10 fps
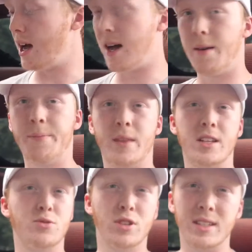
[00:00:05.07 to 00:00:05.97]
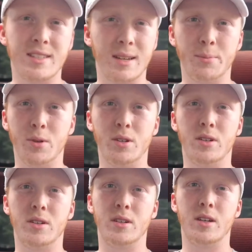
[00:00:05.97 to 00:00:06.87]
Um, it's really
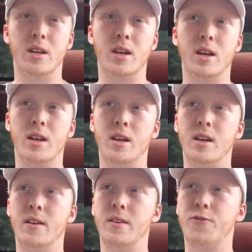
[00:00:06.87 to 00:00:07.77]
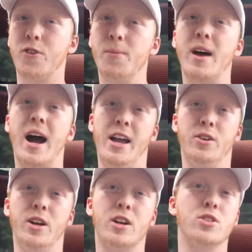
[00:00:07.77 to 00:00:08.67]
simple from the
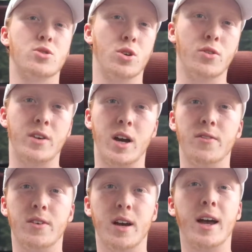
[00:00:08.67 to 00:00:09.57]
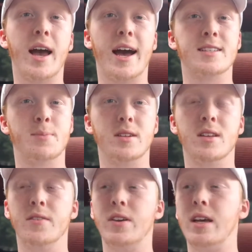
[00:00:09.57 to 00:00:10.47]
idle air control valve uh,
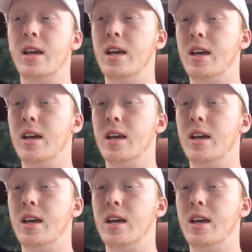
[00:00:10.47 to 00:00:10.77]
aspect of it.